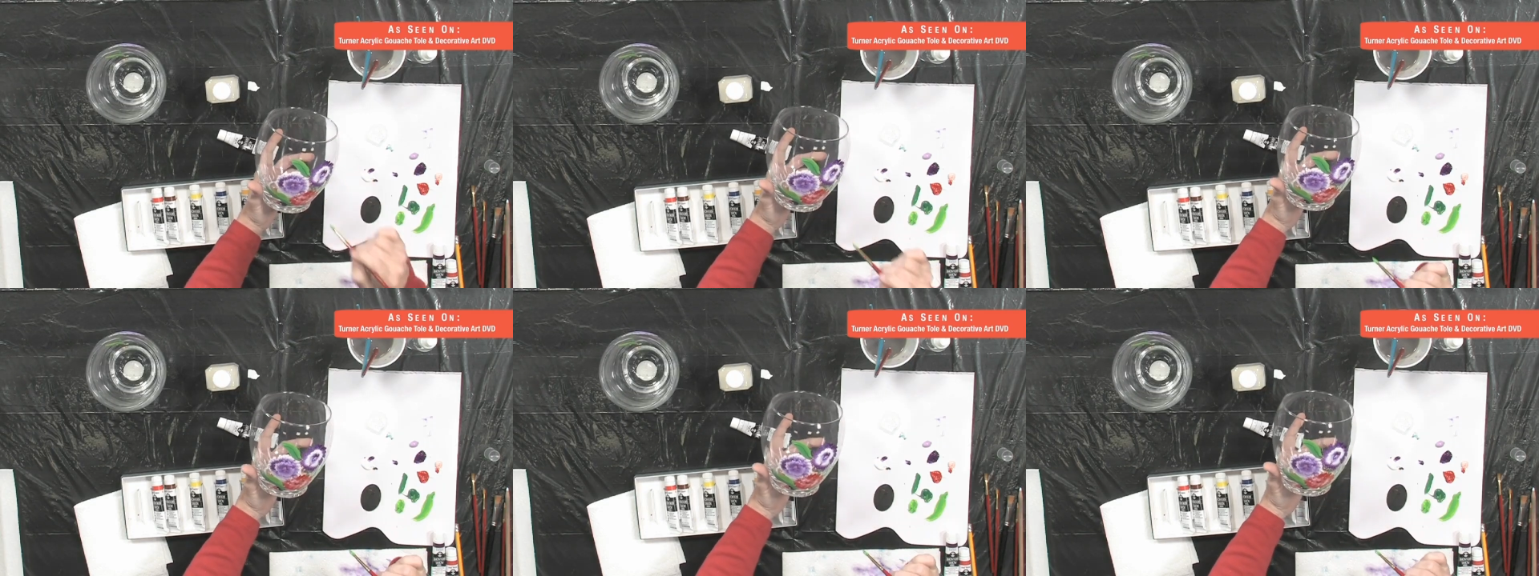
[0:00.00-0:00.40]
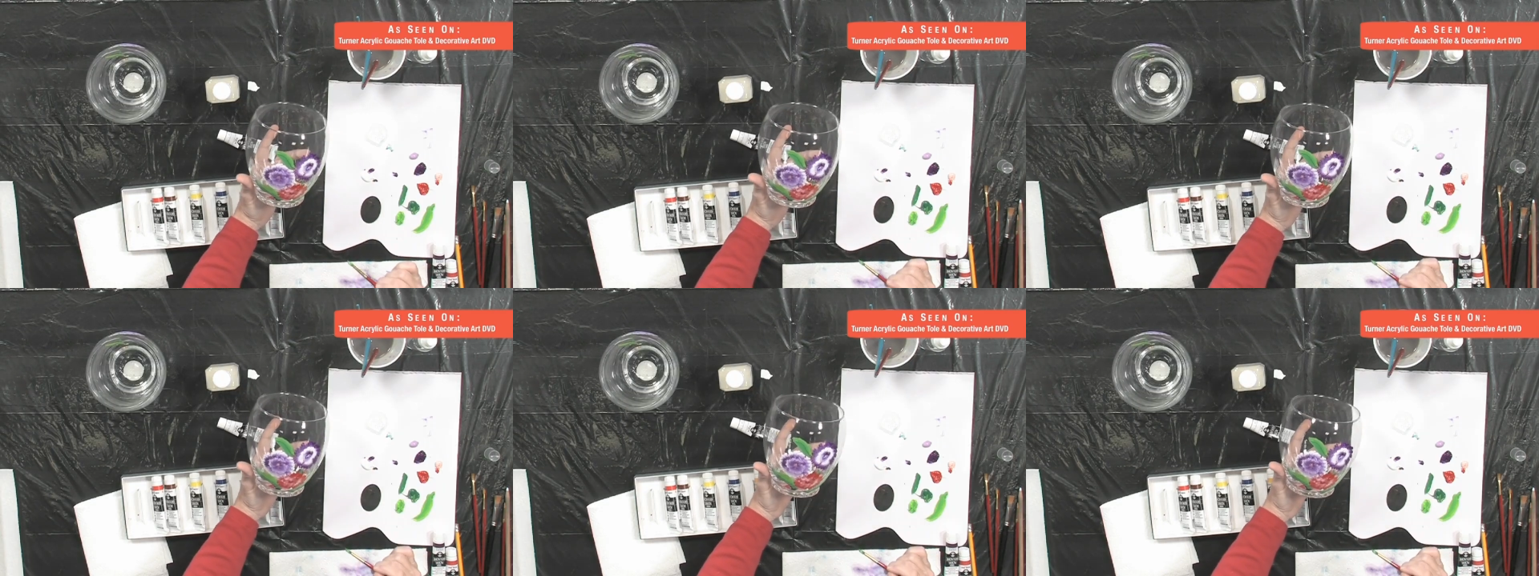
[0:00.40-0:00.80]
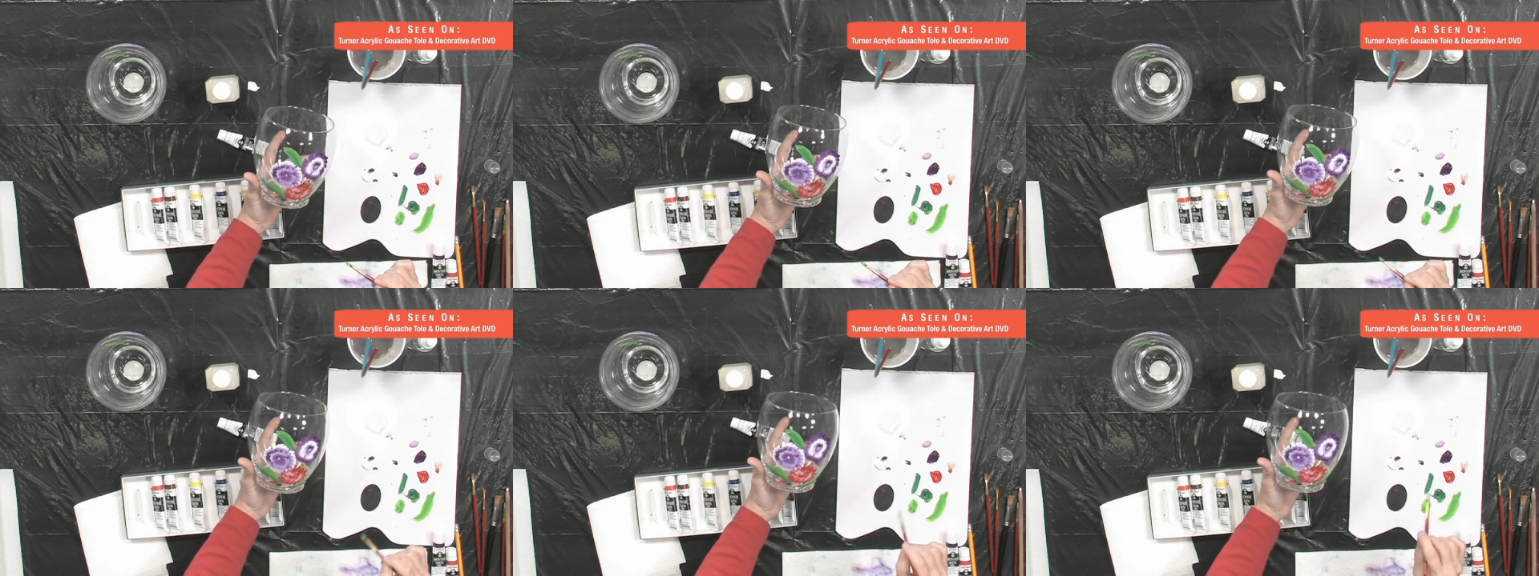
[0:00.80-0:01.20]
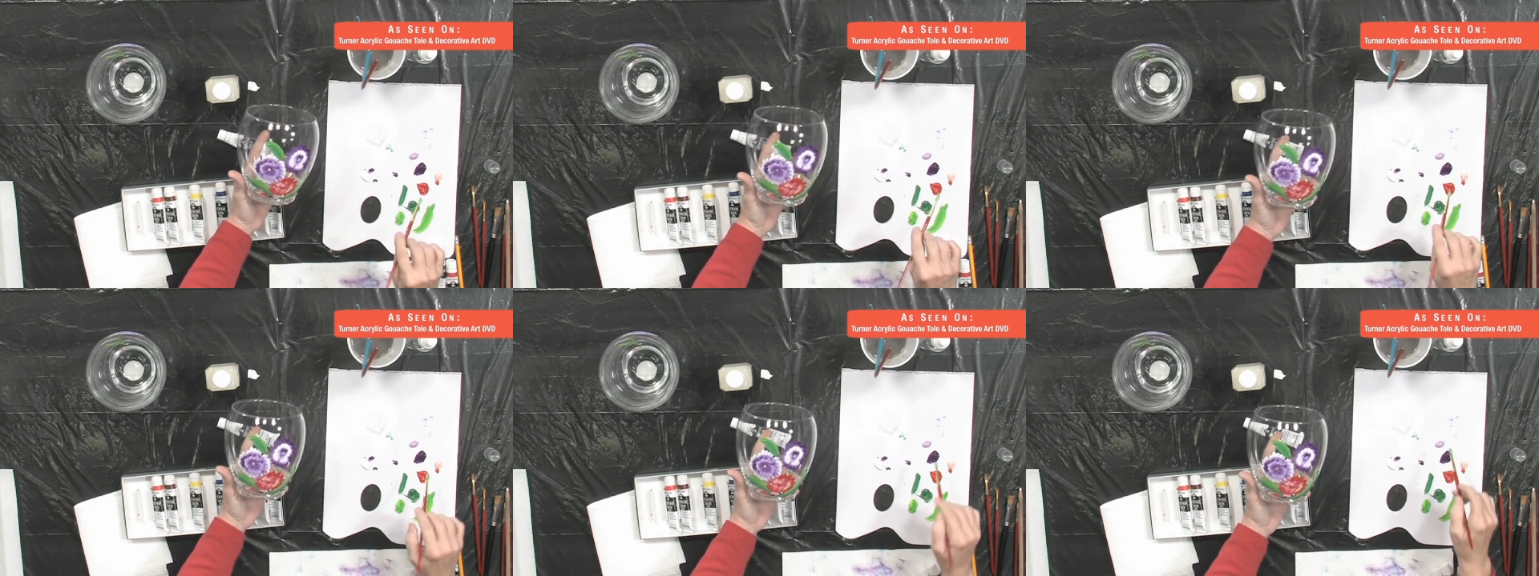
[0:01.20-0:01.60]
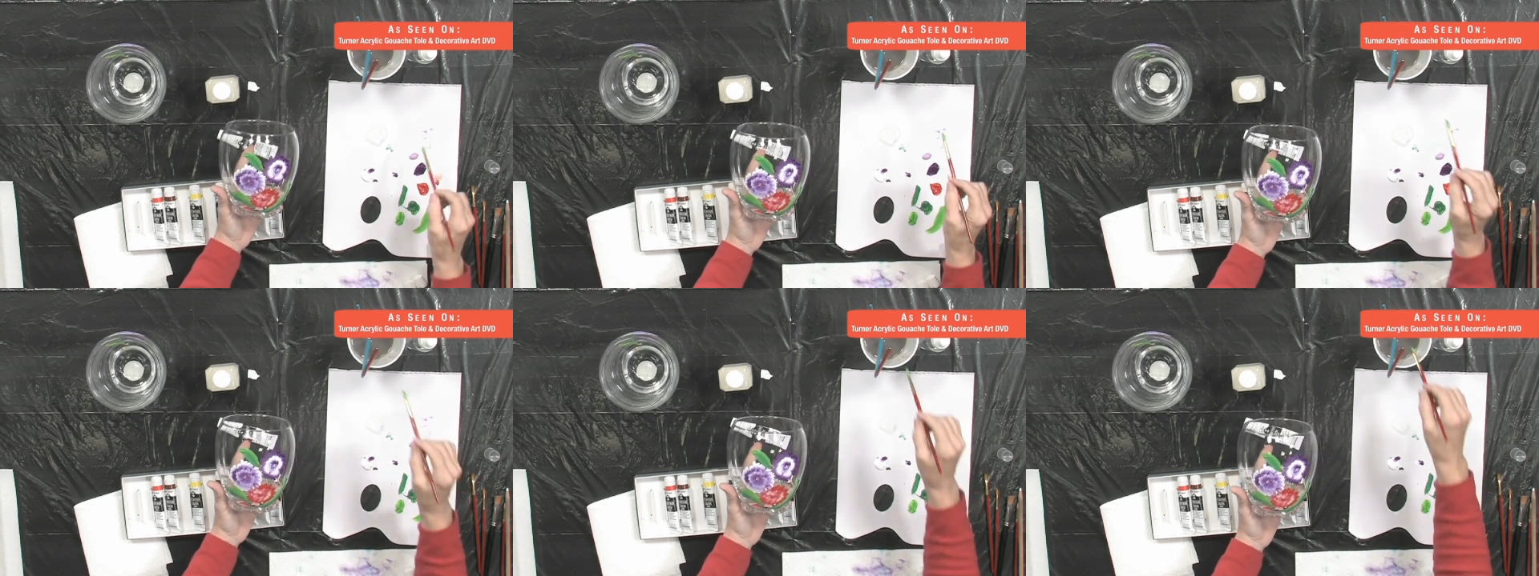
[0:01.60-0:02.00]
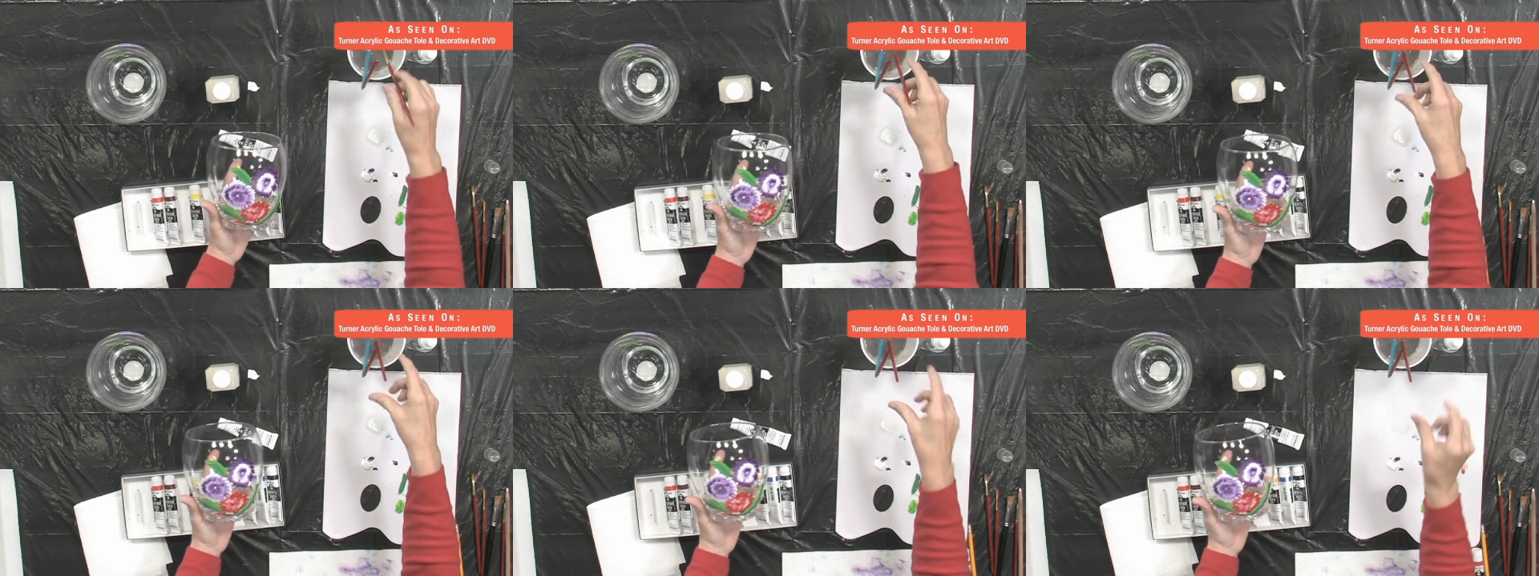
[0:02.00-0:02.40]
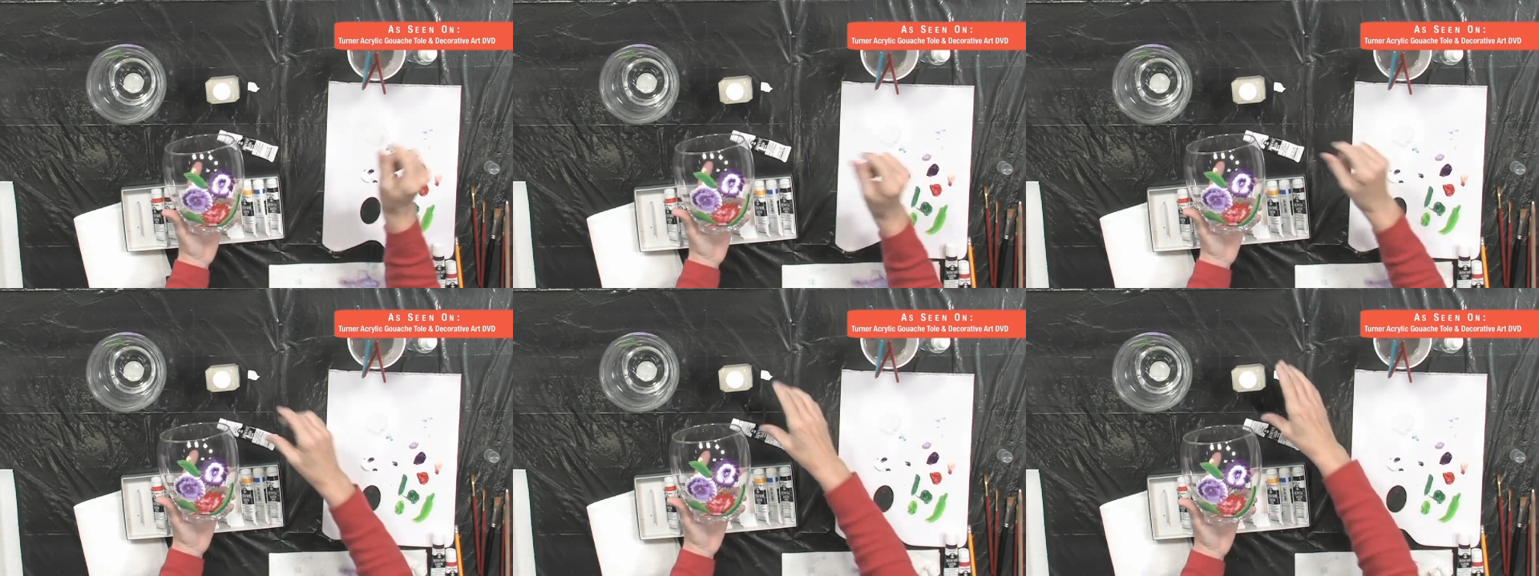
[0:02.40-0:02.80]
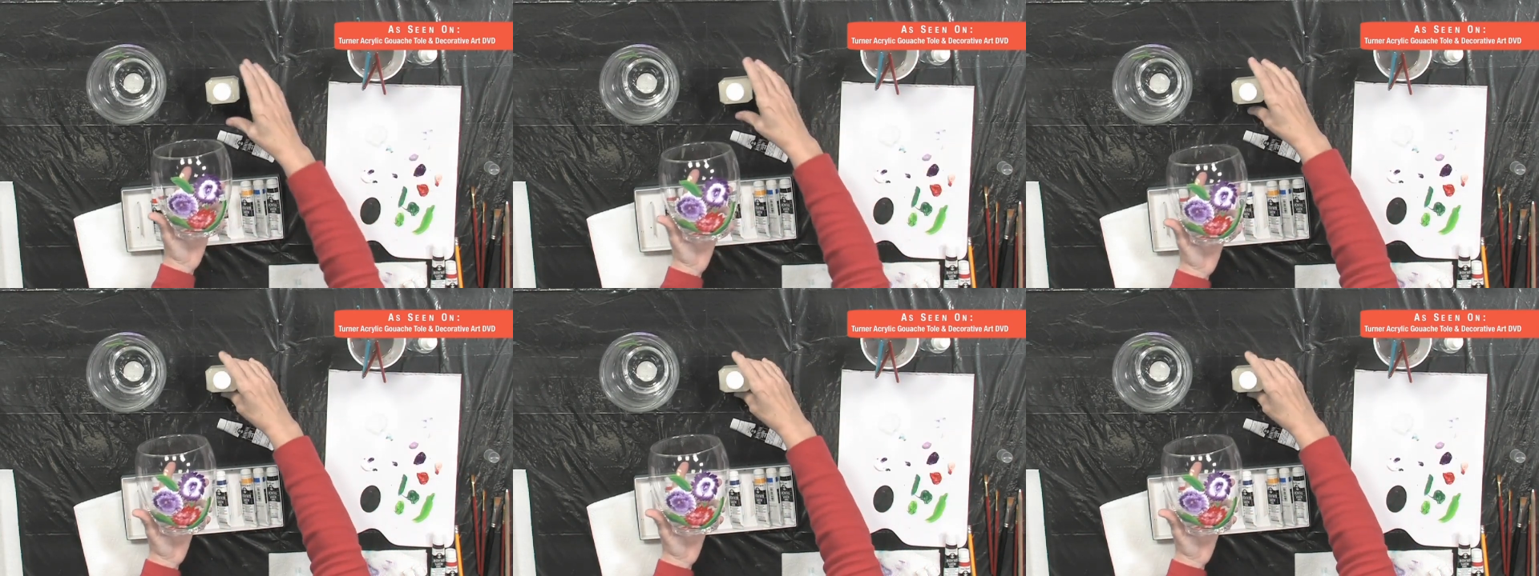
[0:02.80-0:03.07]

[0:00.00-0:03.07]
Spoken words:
[unreadable: no face in view]